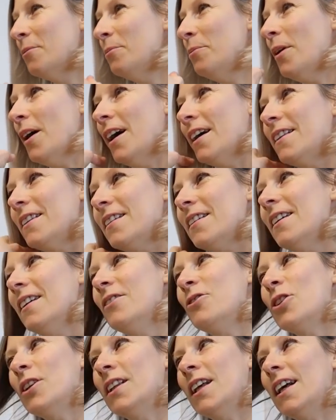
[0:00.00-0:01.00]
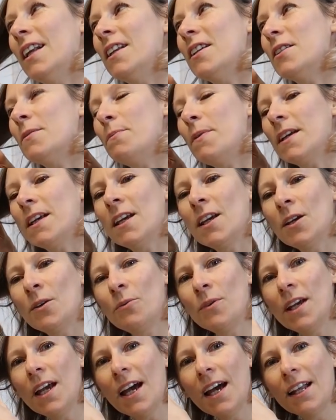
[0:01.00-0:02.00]
but generally speaking
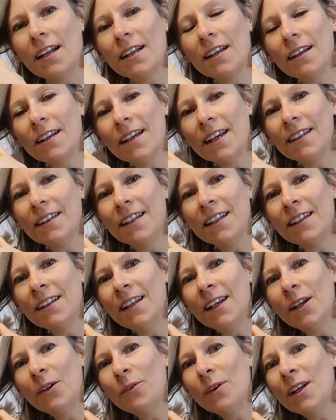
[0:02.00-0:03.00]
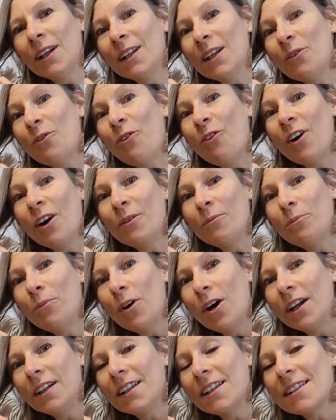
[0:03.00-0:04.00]
we are getting there where the fun
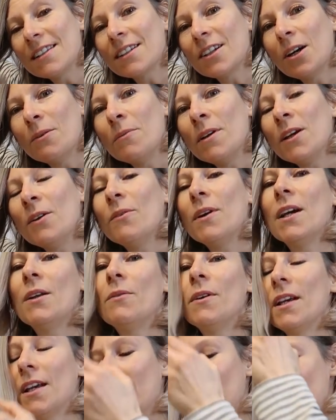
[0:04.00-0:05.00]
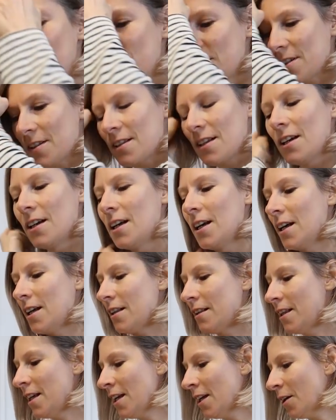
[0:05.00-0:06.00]
part is coming where we can just
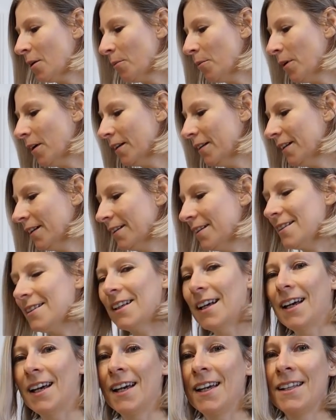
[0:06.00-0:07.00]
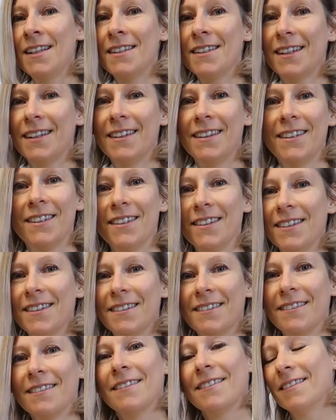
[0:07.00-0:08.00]
think about the designs and
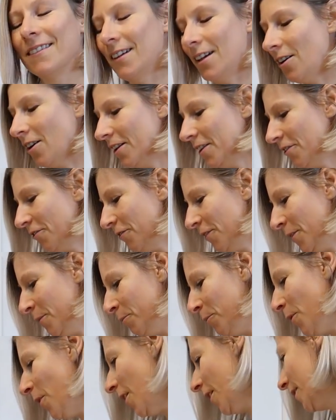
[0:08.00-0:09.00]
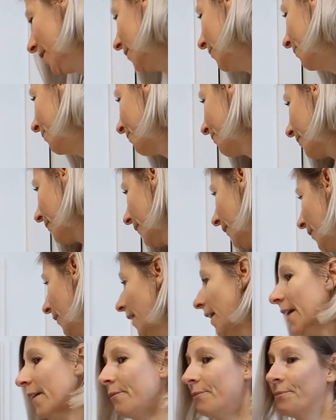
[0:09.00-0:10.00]
all the fun part.
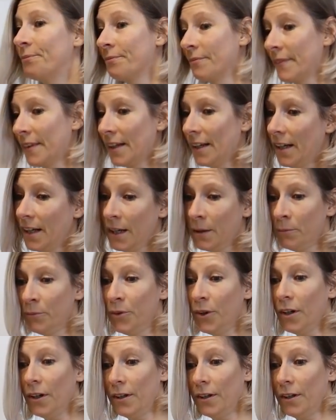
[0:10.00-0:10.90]
Okay, I'm